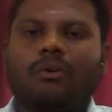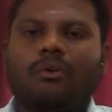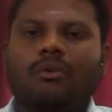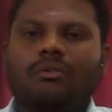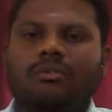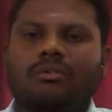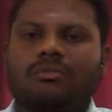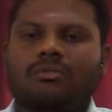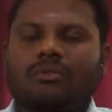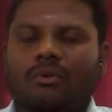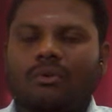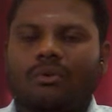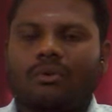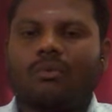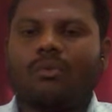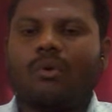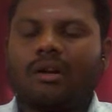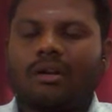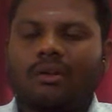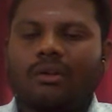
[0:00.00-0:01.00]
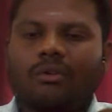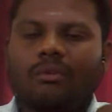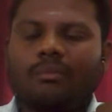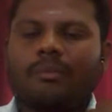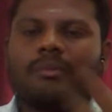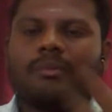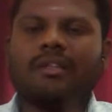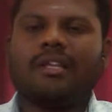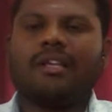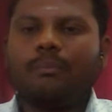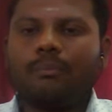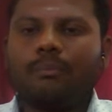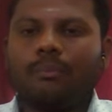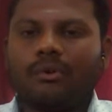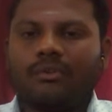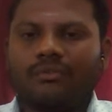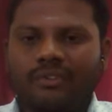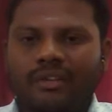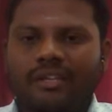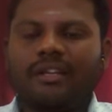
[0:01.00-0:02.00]
So whatever may be the input
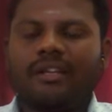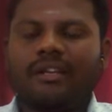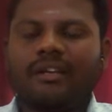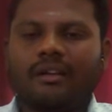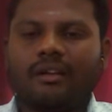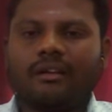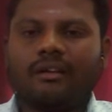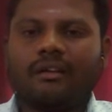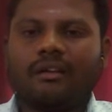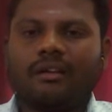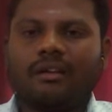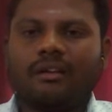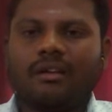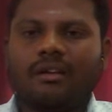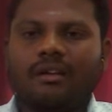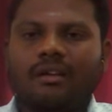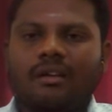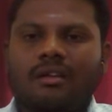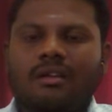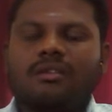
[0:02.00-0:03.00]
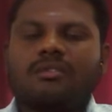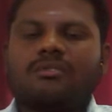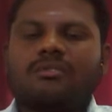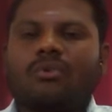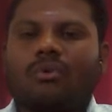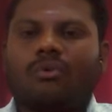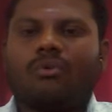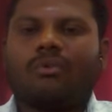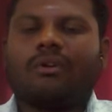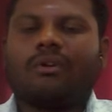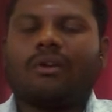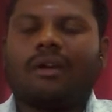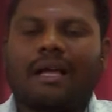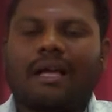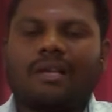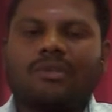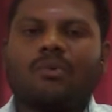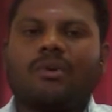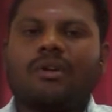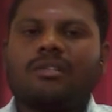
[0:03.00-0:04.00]
we needed, so as
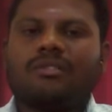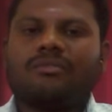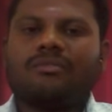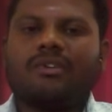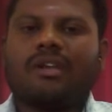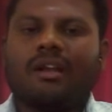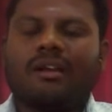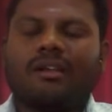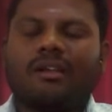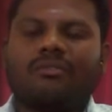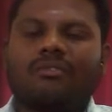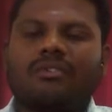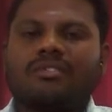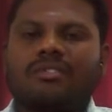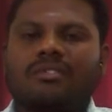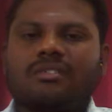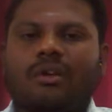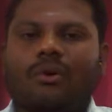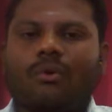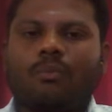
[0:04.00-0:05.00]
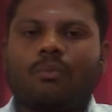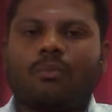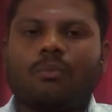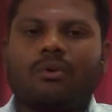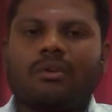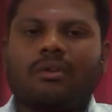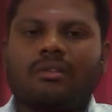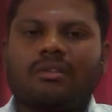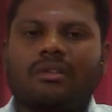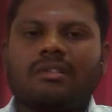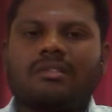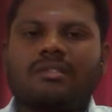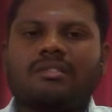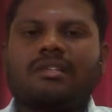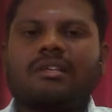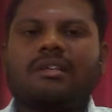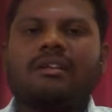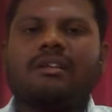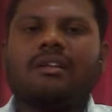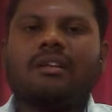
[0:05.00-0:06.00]
well as we can give this as output. Then
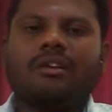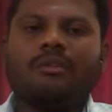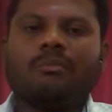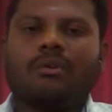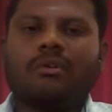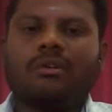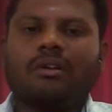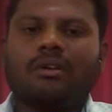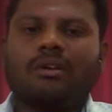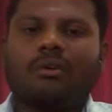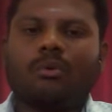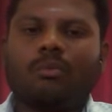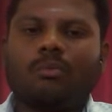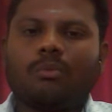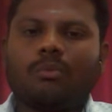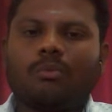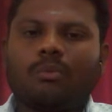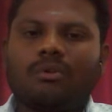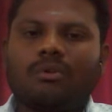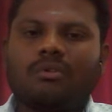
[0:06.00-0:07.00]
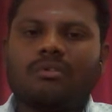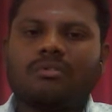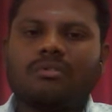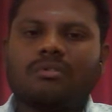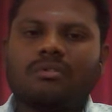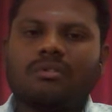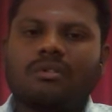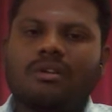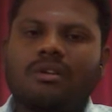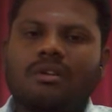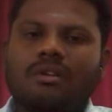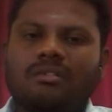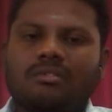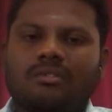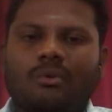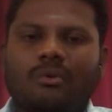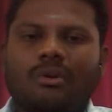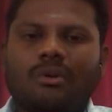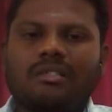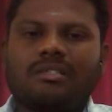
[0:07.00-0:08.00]
serial input and output ports, so
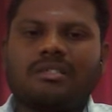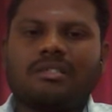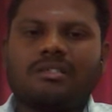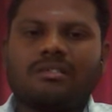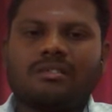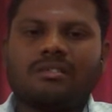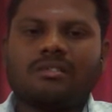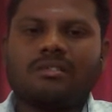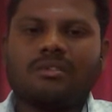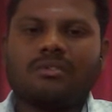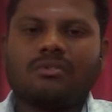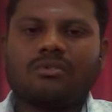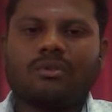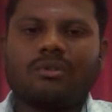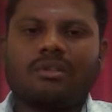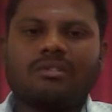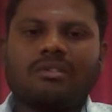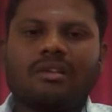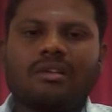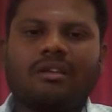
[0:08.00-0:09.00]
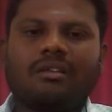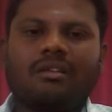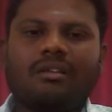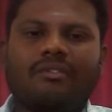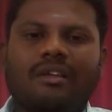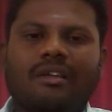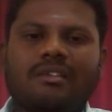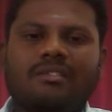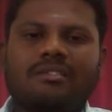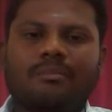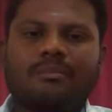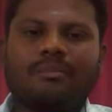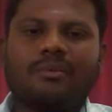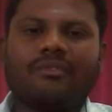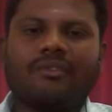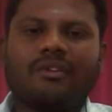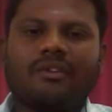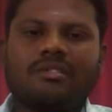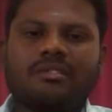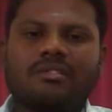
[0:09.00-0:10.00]
registers. So these are the various type of
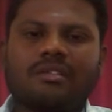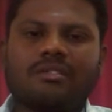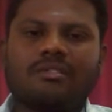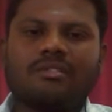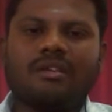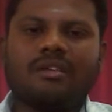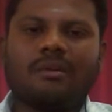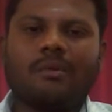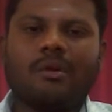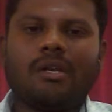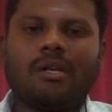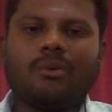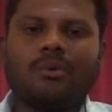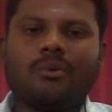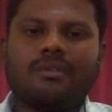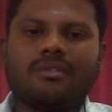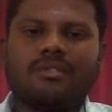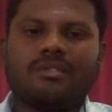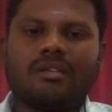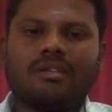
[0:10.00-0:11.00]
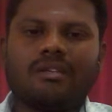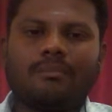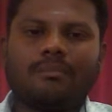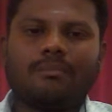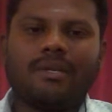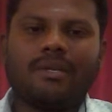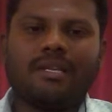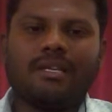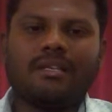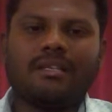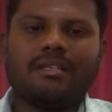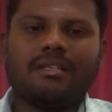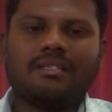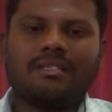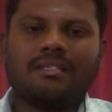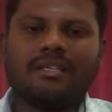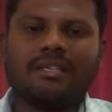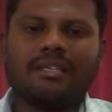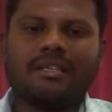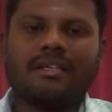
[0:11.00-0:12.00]
registers: W, Z, B,
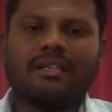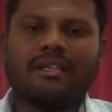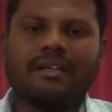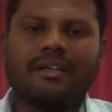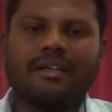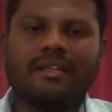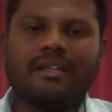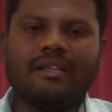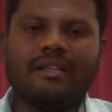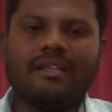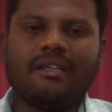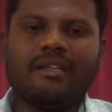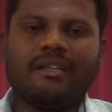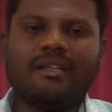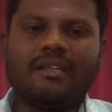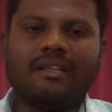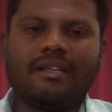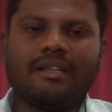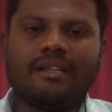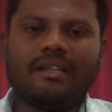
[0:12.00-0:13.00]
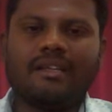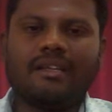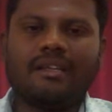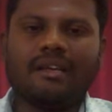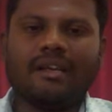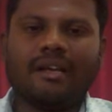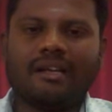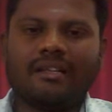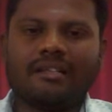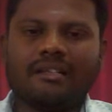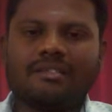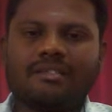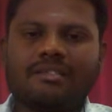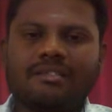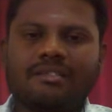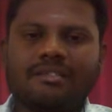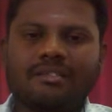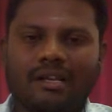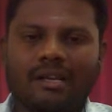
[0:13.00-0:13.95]
C, D, E, H, L.